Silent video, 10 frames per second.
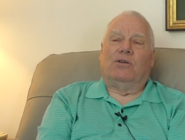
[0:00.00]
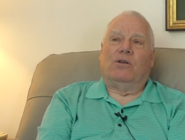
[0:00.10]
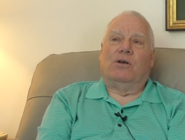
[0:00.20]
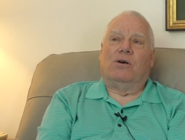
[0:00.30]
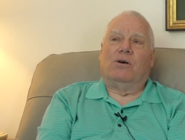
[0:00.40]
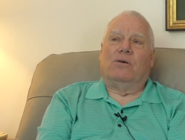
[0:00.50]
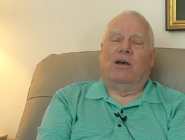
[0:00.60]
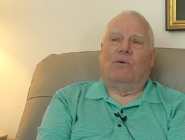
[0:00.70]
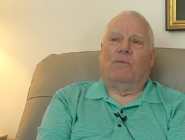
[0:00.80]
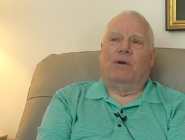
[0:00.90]
No,
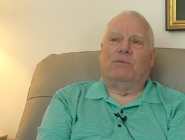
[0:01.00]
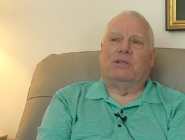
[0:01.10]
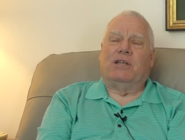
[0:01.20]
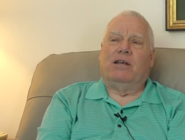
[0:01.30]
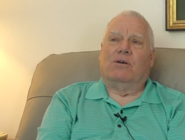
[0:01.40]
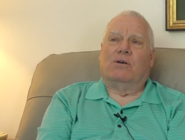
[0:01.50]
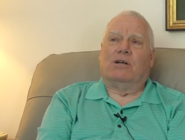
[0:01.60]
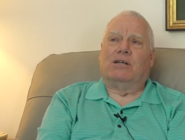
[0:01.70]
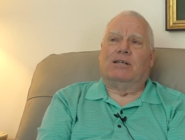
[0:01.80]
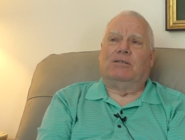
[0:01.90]
that it's near
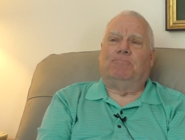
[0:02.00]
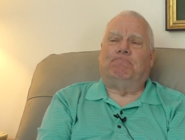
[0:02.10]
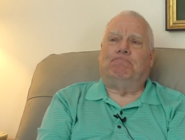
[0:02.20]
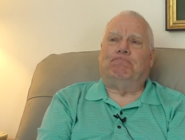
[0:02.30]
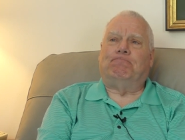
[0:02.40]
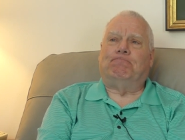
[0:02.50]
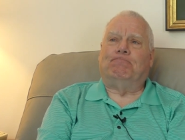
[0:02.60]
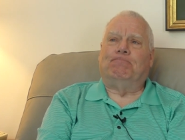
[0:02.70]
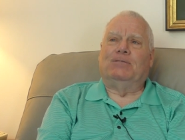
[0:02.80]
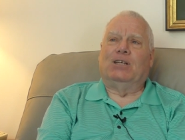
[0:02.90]
uh,
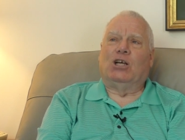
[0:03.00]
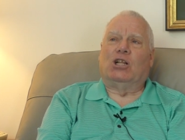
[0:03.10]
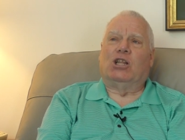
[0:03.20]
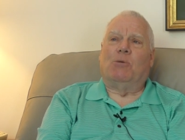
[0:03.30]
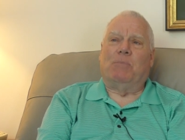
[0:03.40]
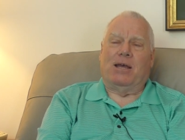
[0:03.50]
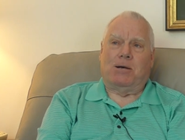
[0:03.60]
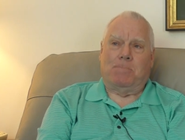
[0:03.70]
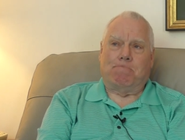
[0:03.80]
Columbia.